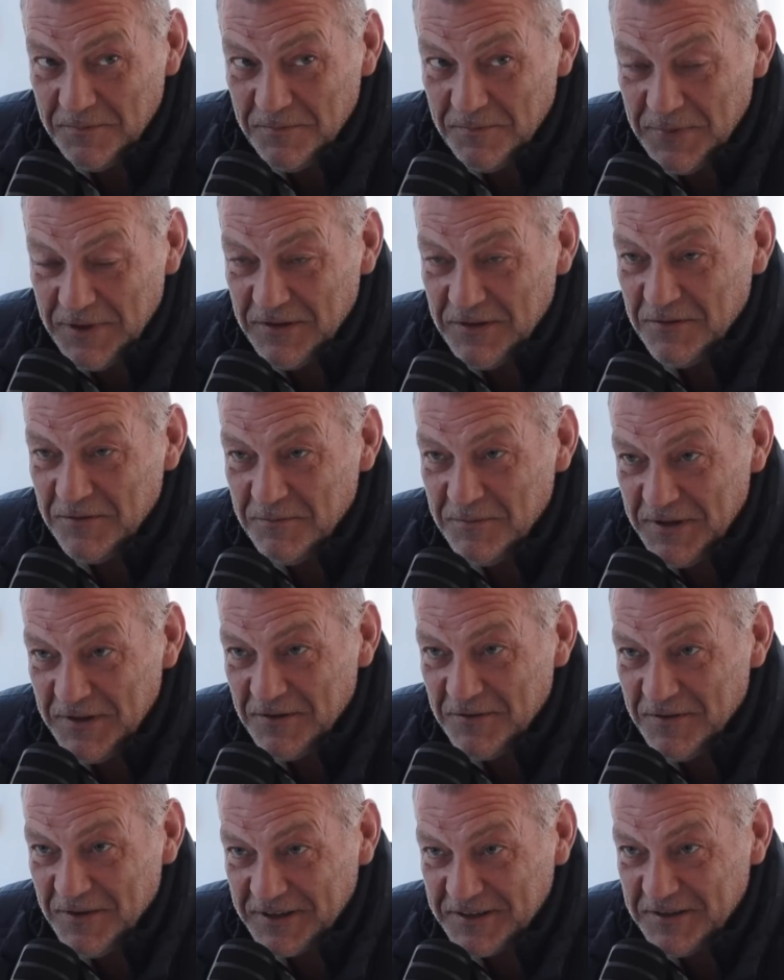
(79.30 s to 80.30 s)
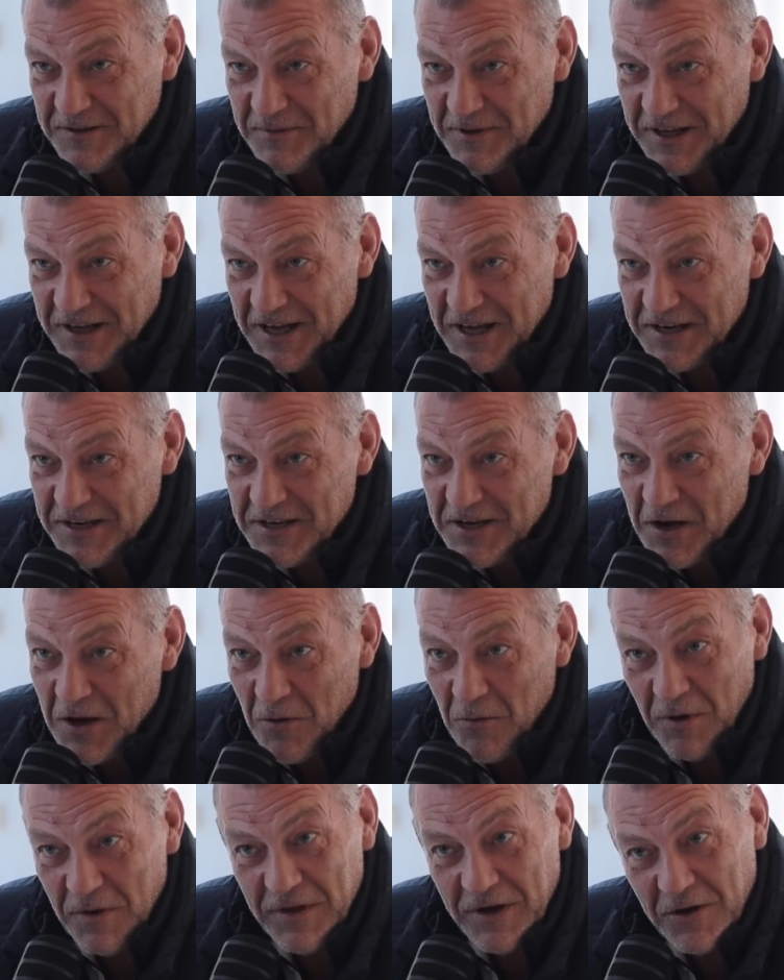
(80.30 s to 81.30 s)
be the victim again
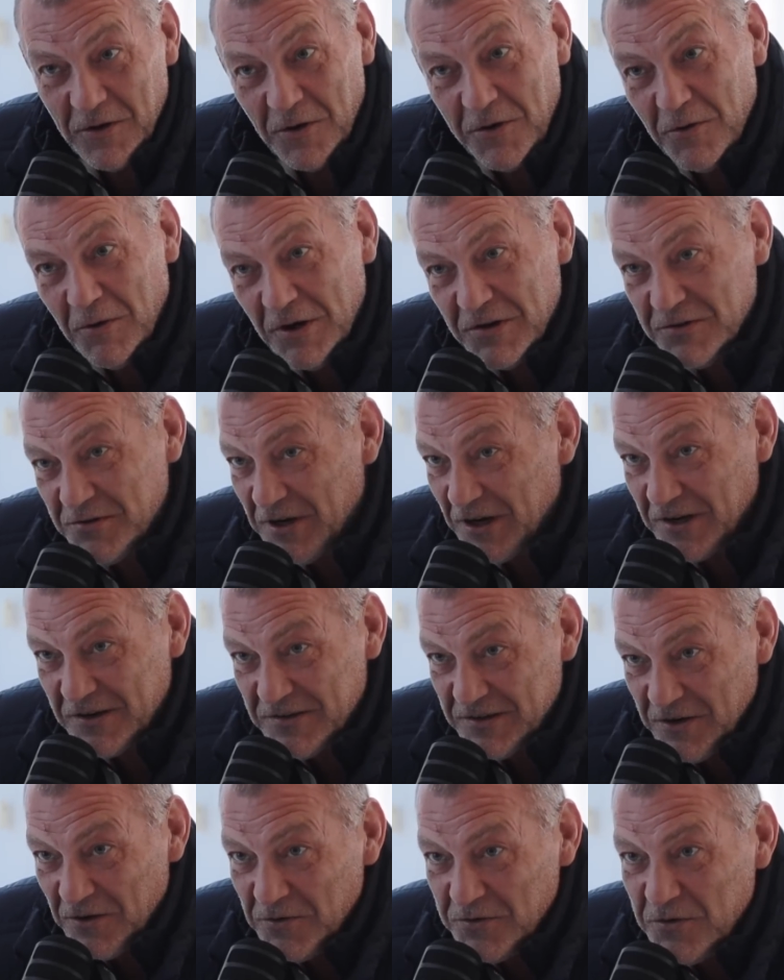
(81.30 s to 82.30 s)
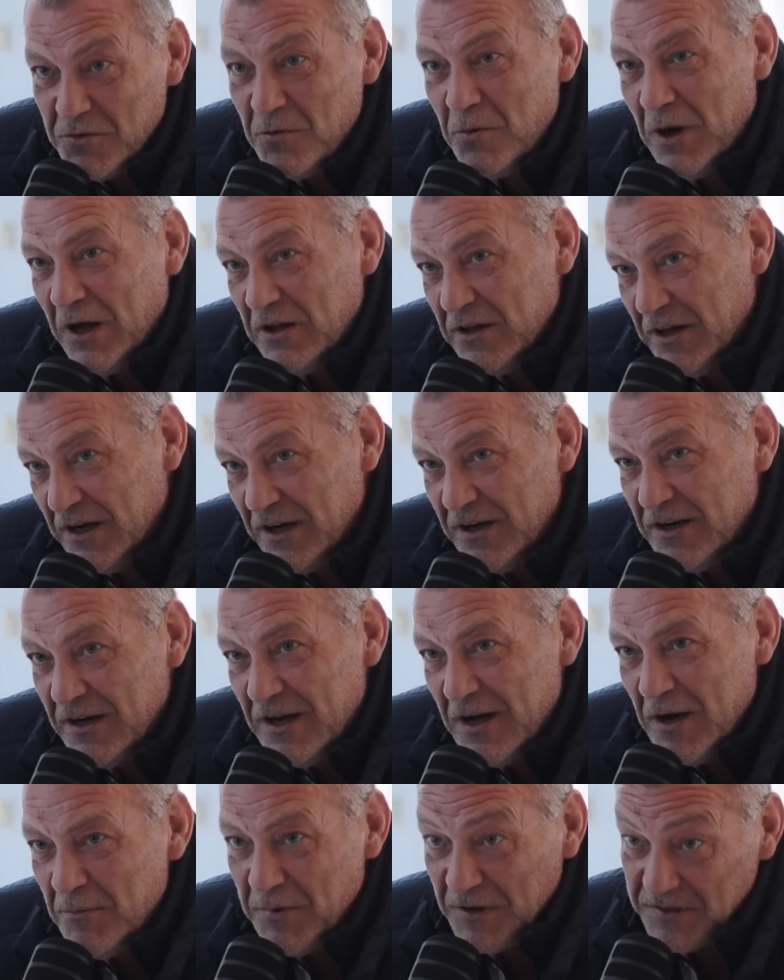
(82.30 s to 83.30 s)
when they go to Australia, because they don't do well there,
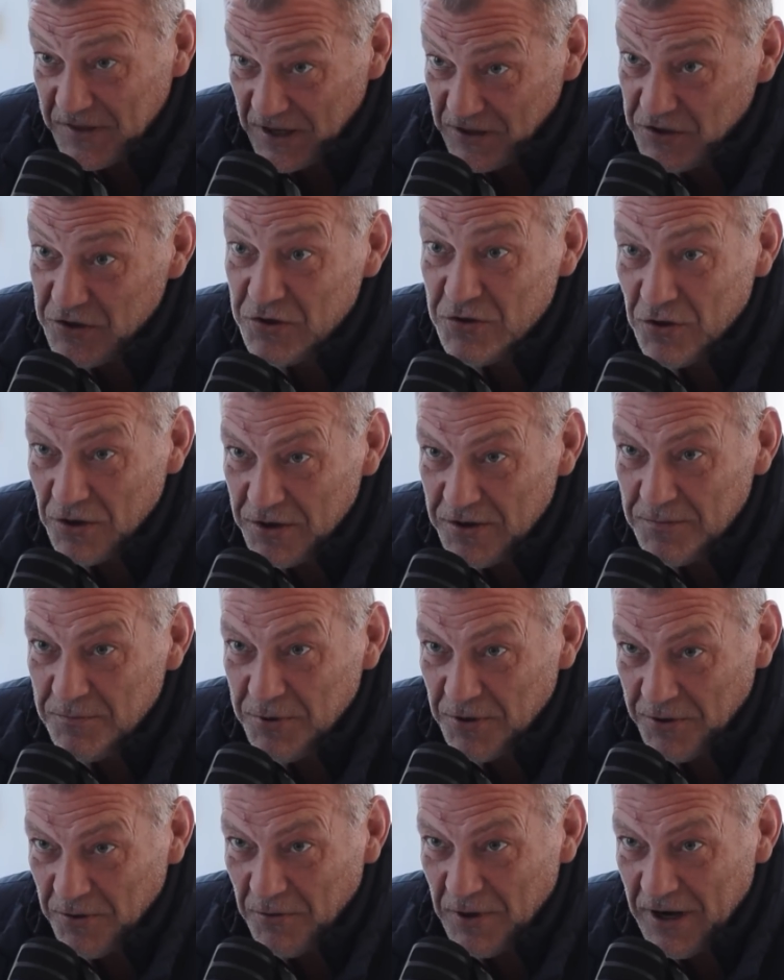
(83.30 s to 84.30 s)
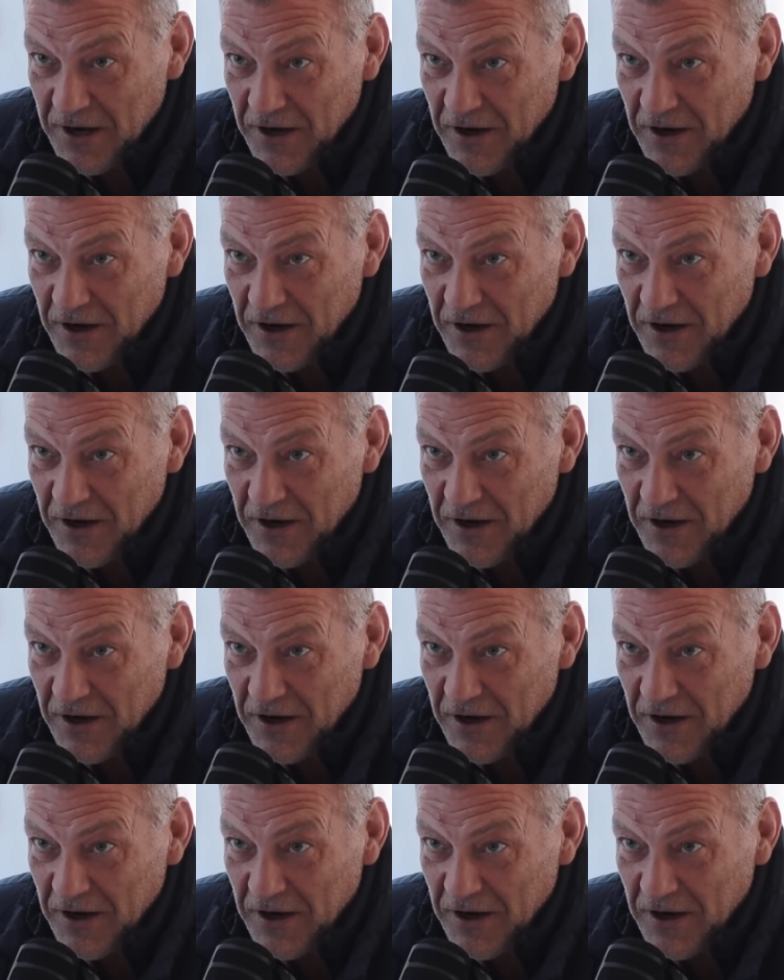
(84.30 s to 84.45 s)
but they should put away